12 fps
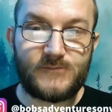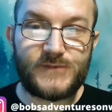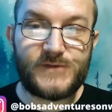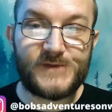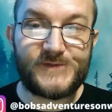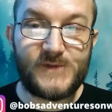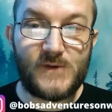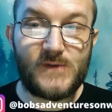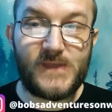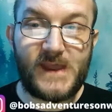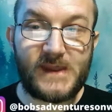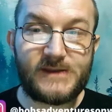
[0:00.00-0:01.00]
just know
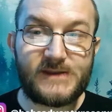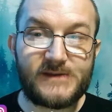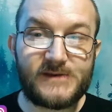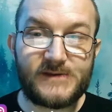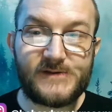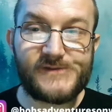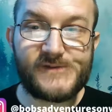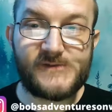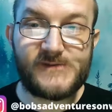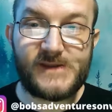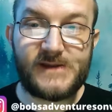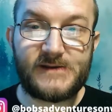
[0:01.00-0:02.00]
that. Just know
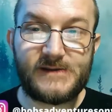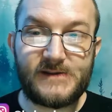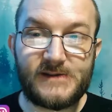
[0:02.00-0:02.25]
that.